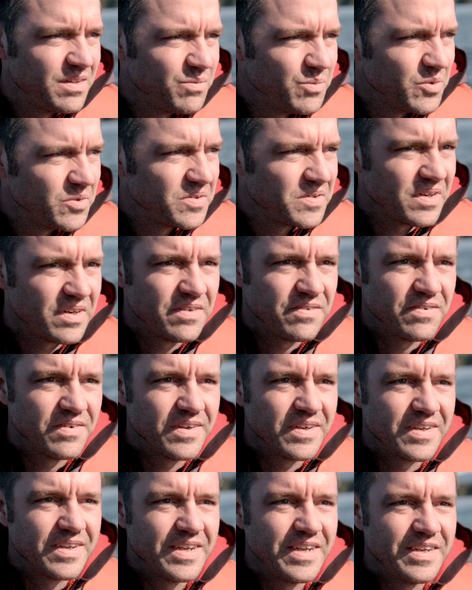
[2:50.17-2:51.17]
the most
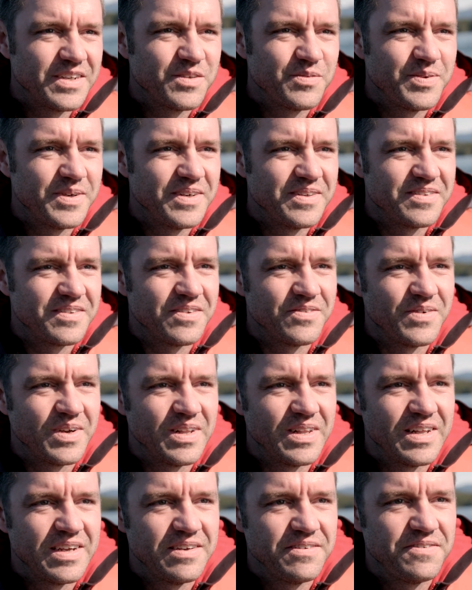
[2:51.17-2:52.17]
terrifying experience of my
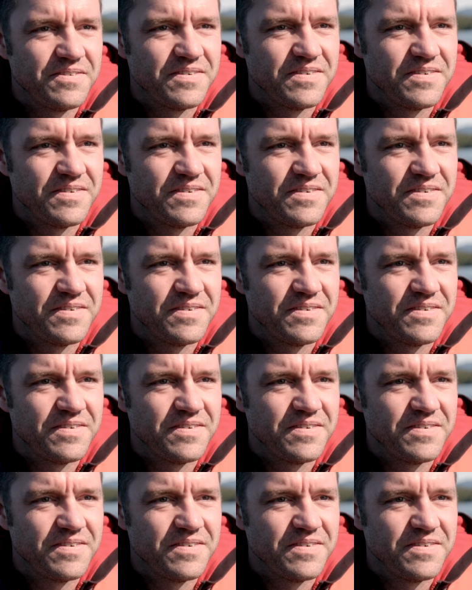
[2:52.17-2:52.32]
life.